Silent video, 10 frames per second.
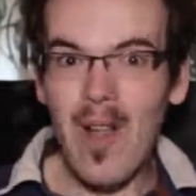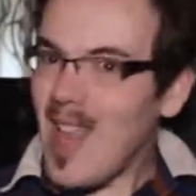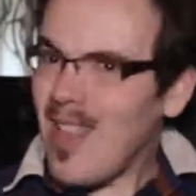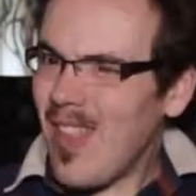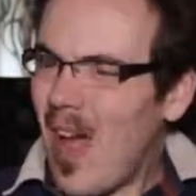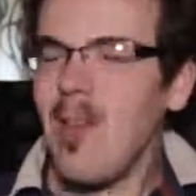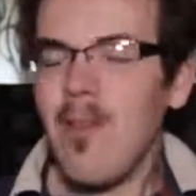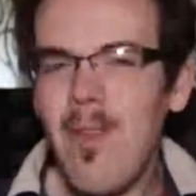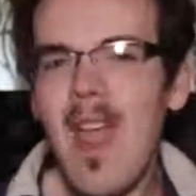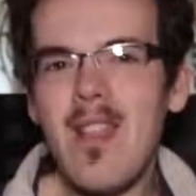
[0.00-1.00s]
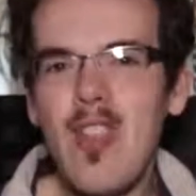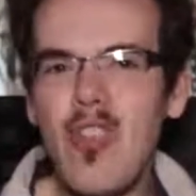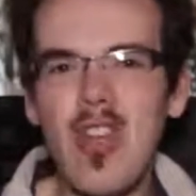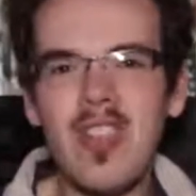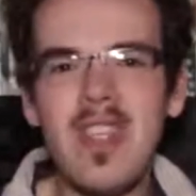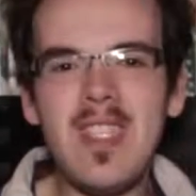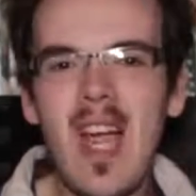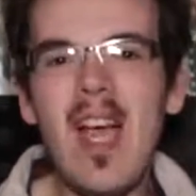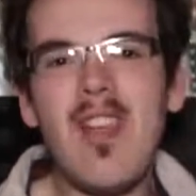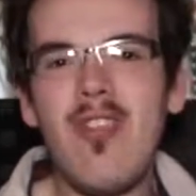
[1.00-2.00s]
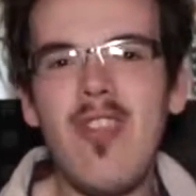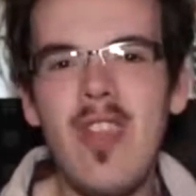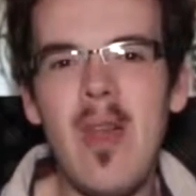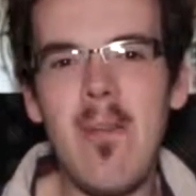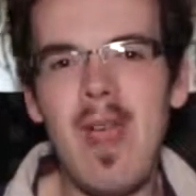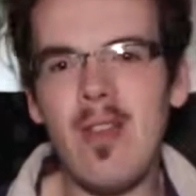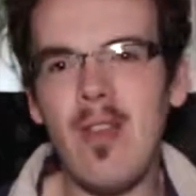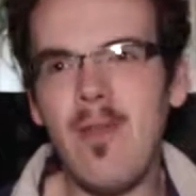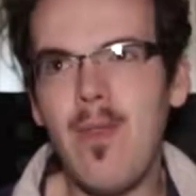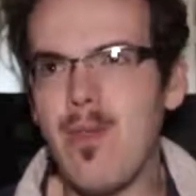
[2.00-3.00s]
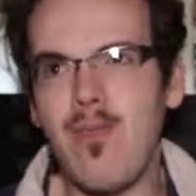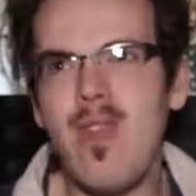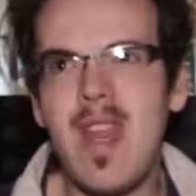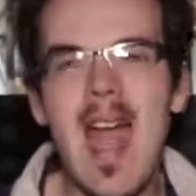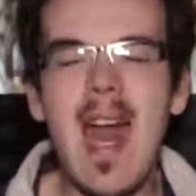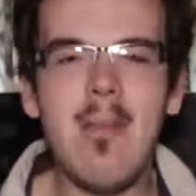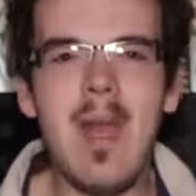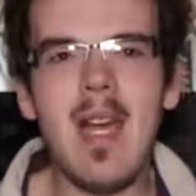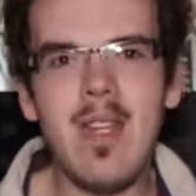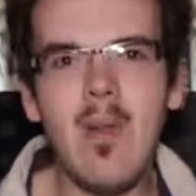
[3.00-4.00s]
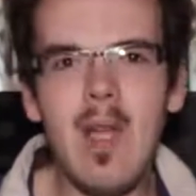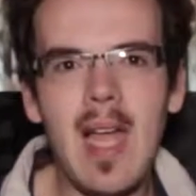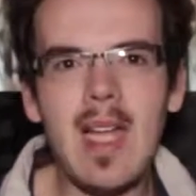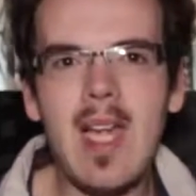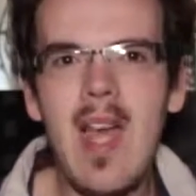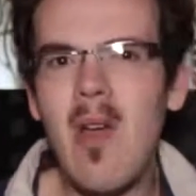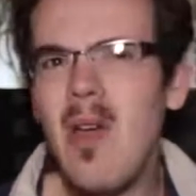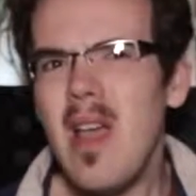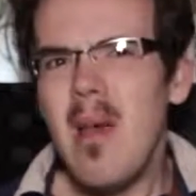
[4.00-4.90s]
It's unfair to judge an entire studio based off three anime I don't like, I know.